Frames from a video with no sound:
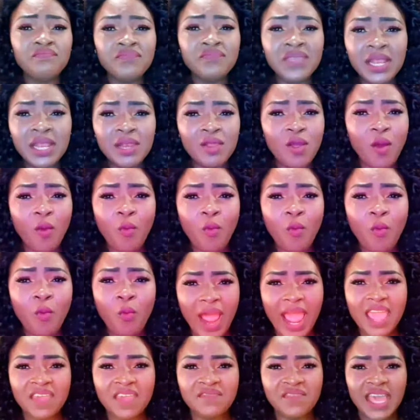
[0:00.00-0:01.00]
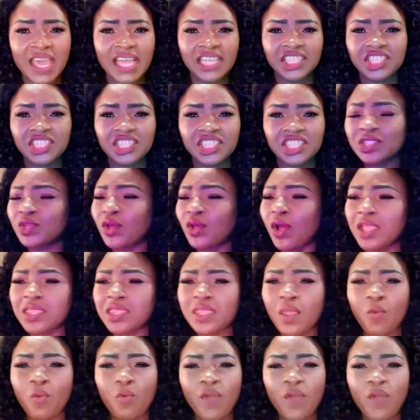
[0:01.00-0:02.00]
She's got the wife material,
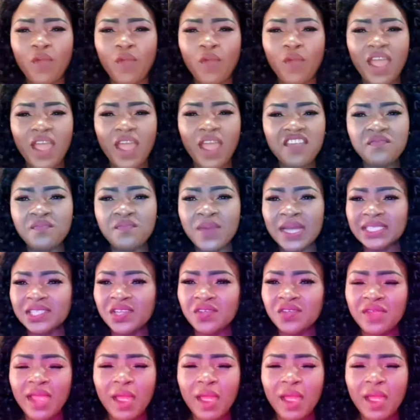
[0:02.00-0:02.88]
1 million yard.